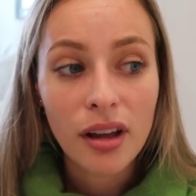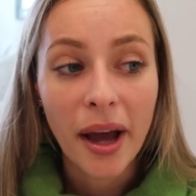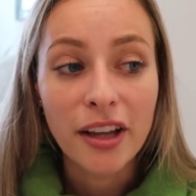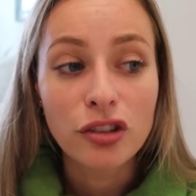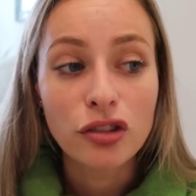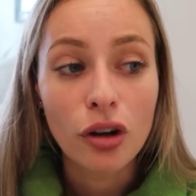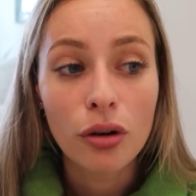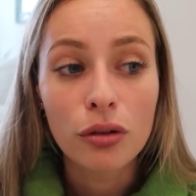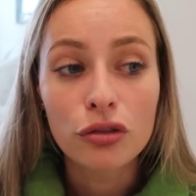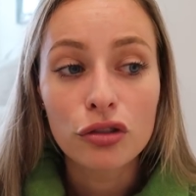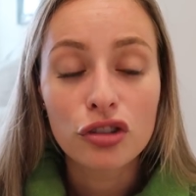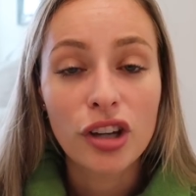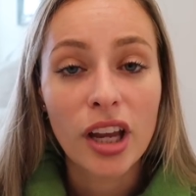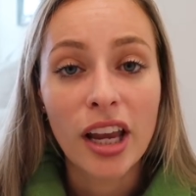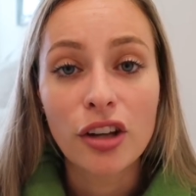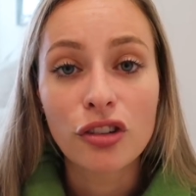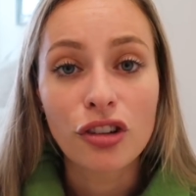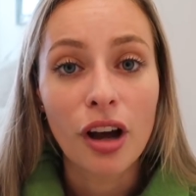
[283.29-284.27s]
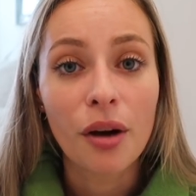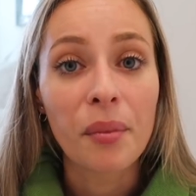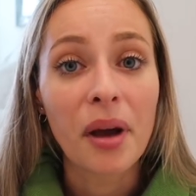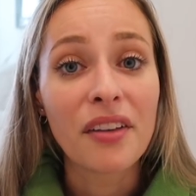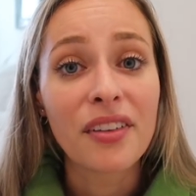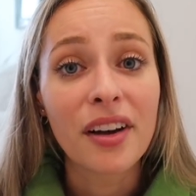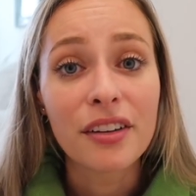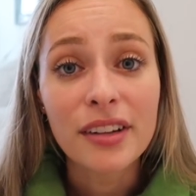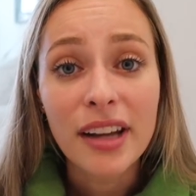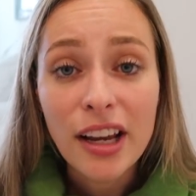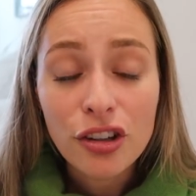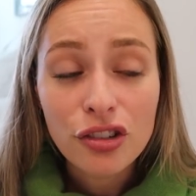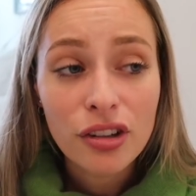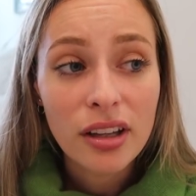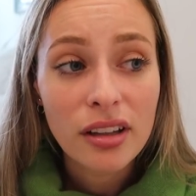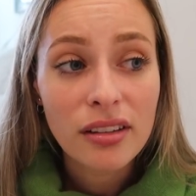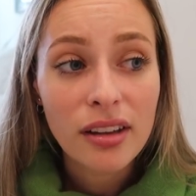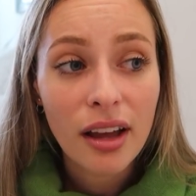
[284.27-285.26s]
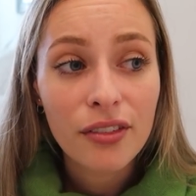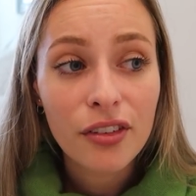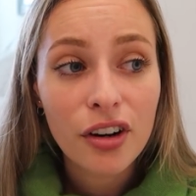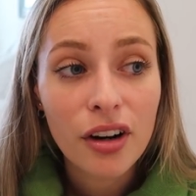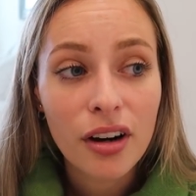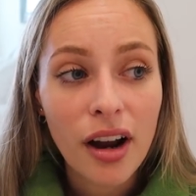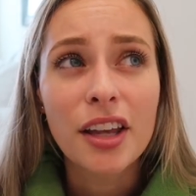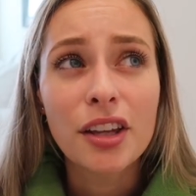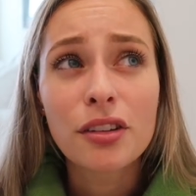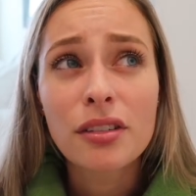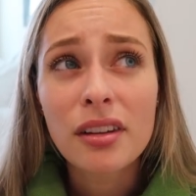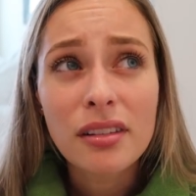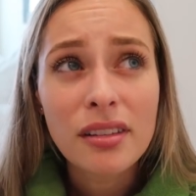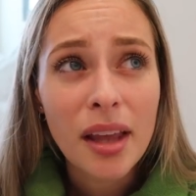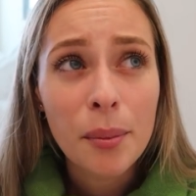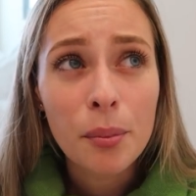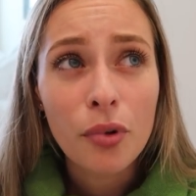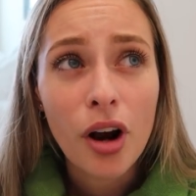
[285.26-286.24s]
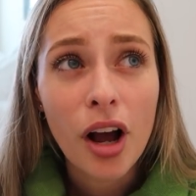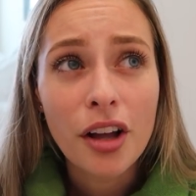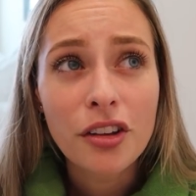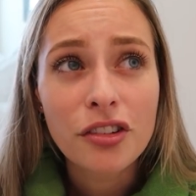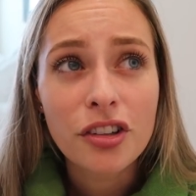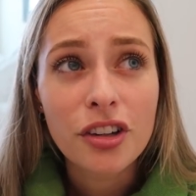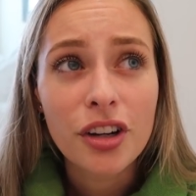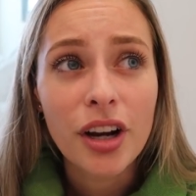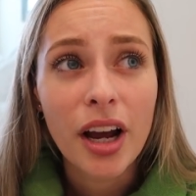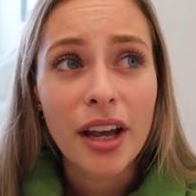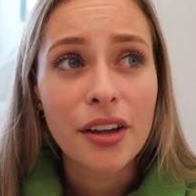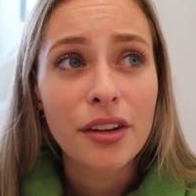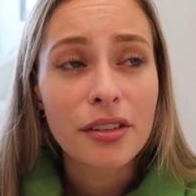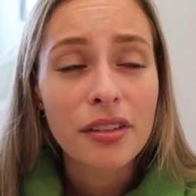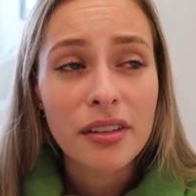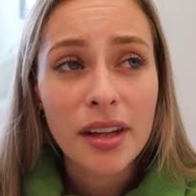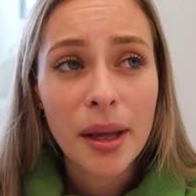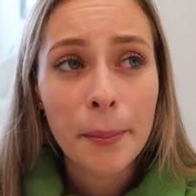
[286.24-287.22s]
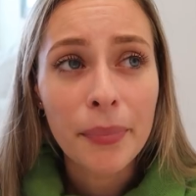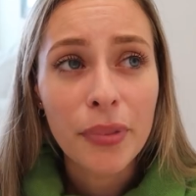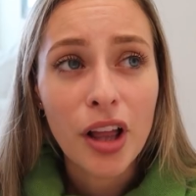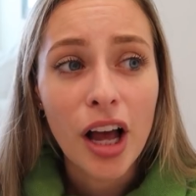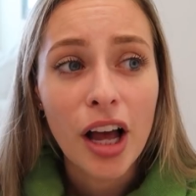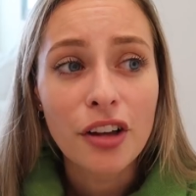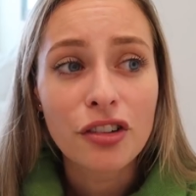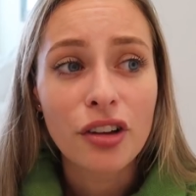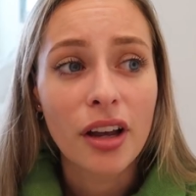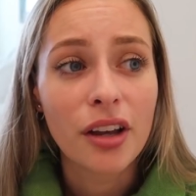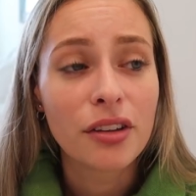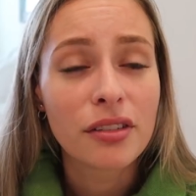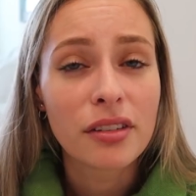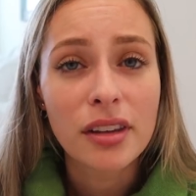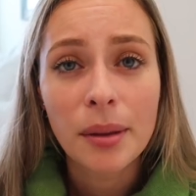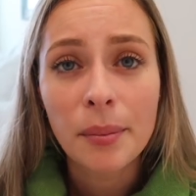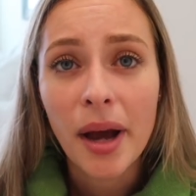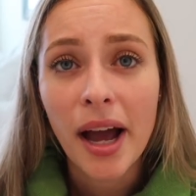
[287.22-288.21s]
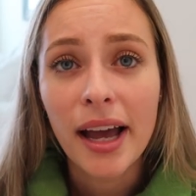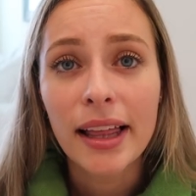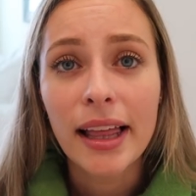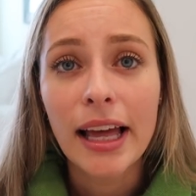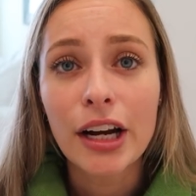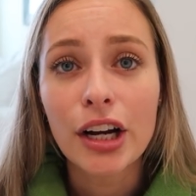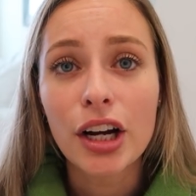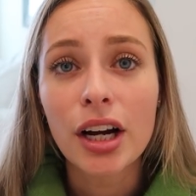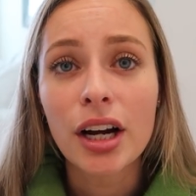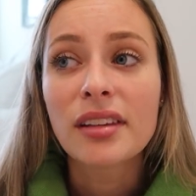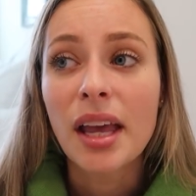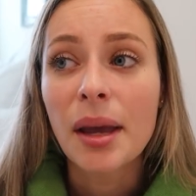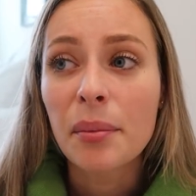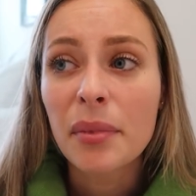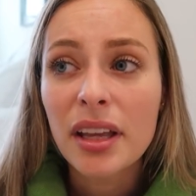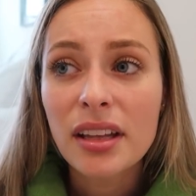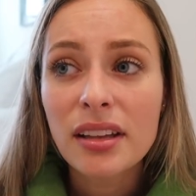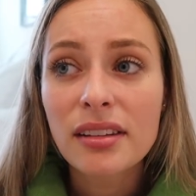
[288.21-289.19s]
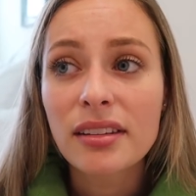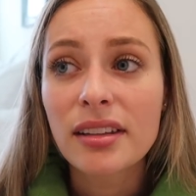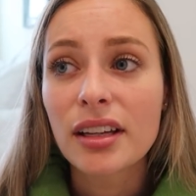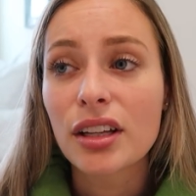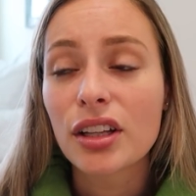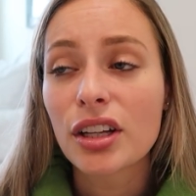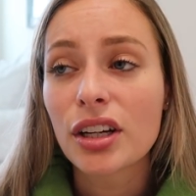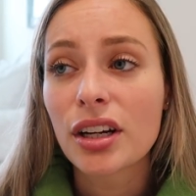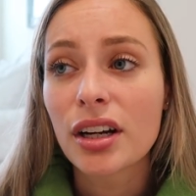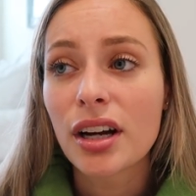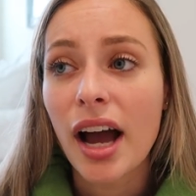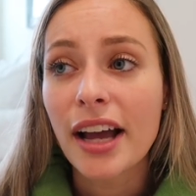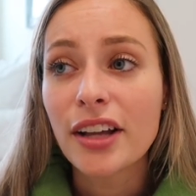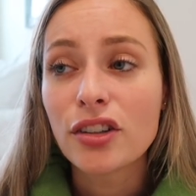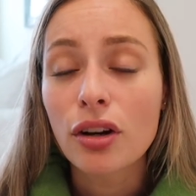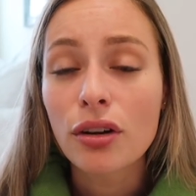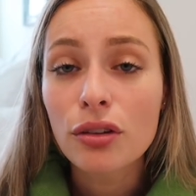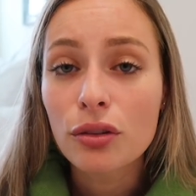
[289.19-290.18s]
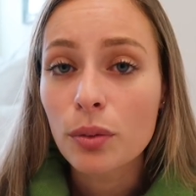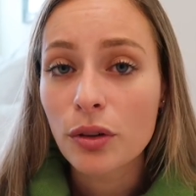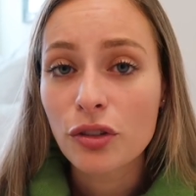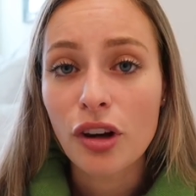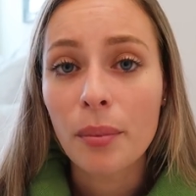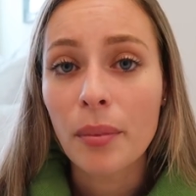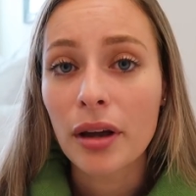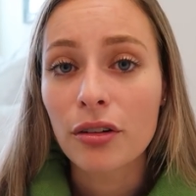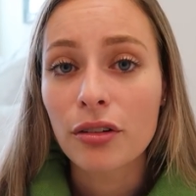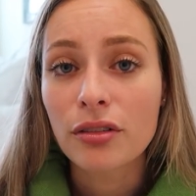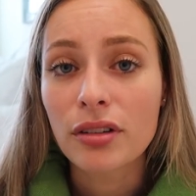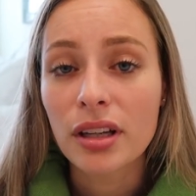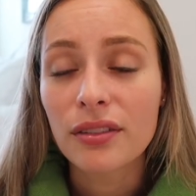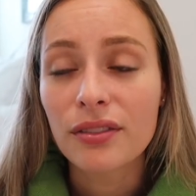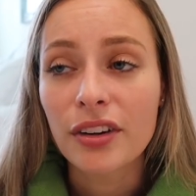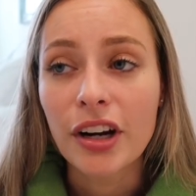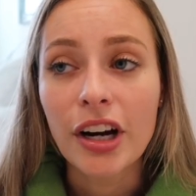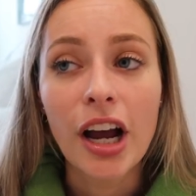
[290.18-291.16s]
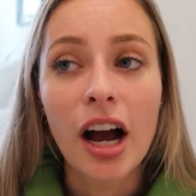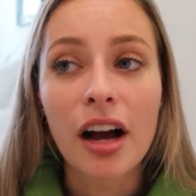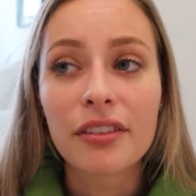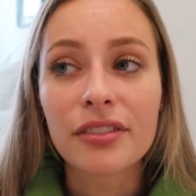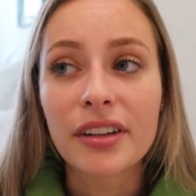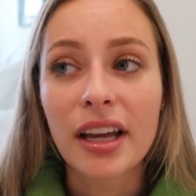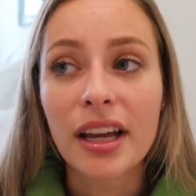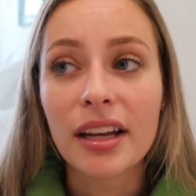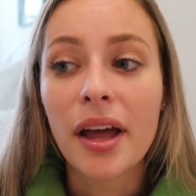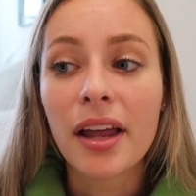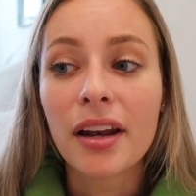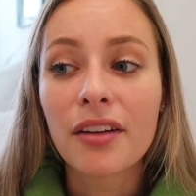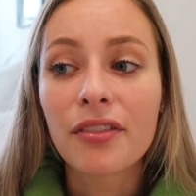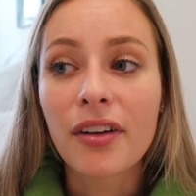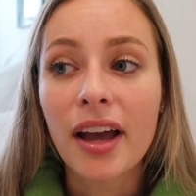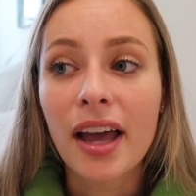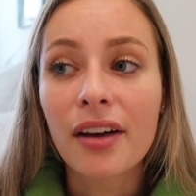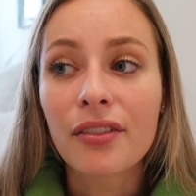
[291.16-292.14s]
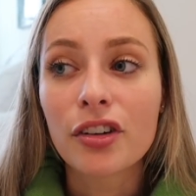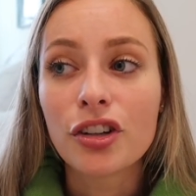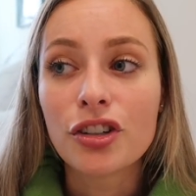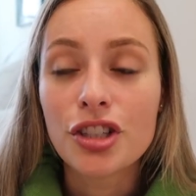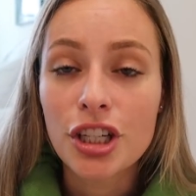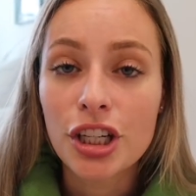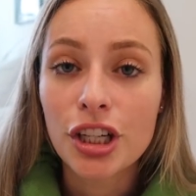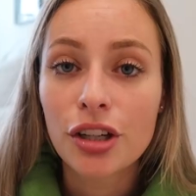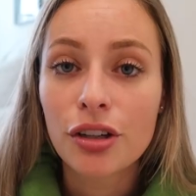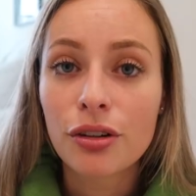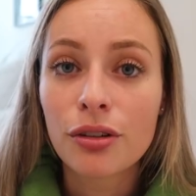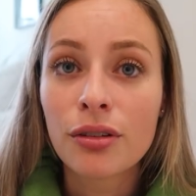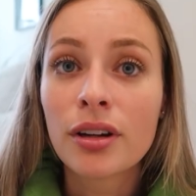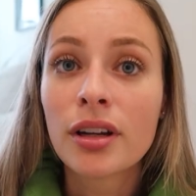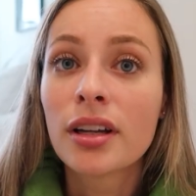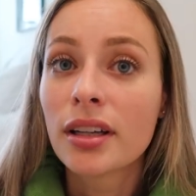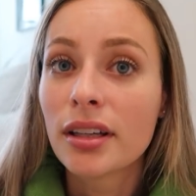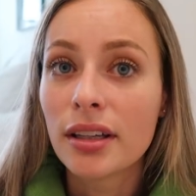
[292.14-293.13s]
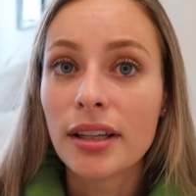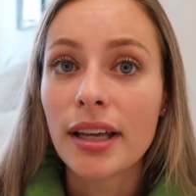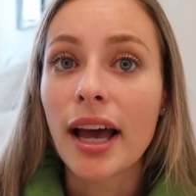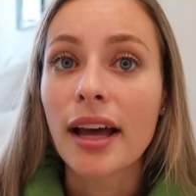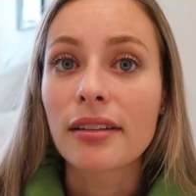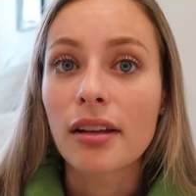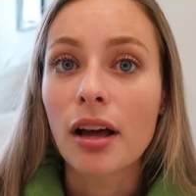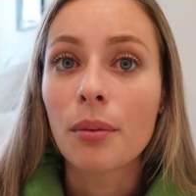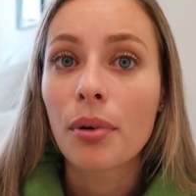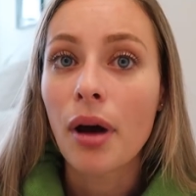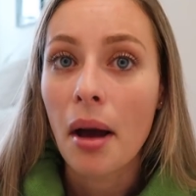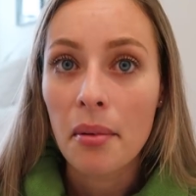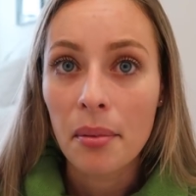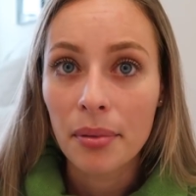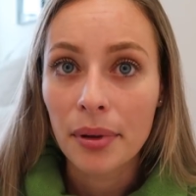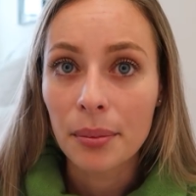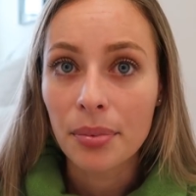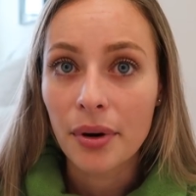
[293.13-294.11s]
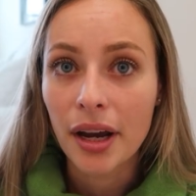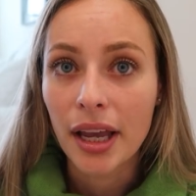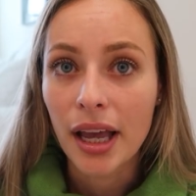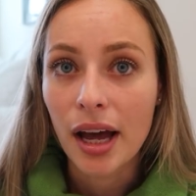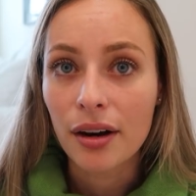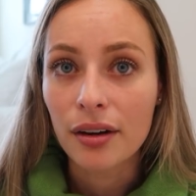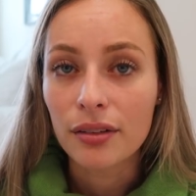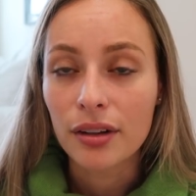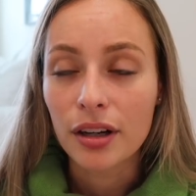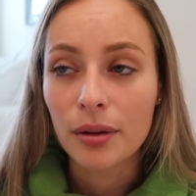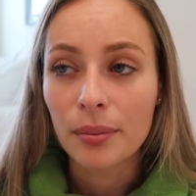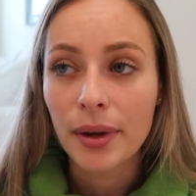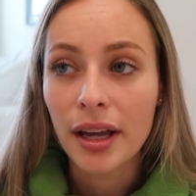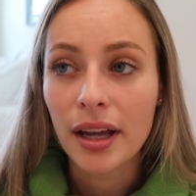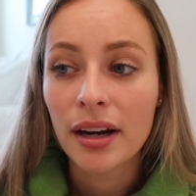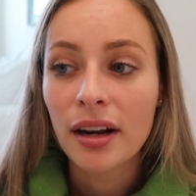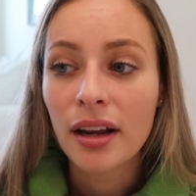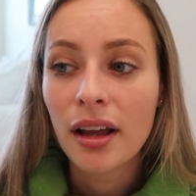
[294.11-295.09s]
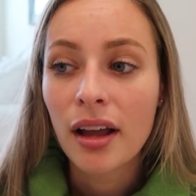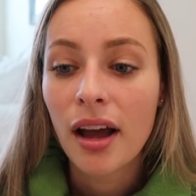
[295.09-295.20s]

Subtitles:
I don't change out my foundations ever. I use the same bronzer, I use the same blush, I use the same highlighter, same concealer. I don't switch up my routine very often. And if I ever do, yes, I'll probably break out a little bit.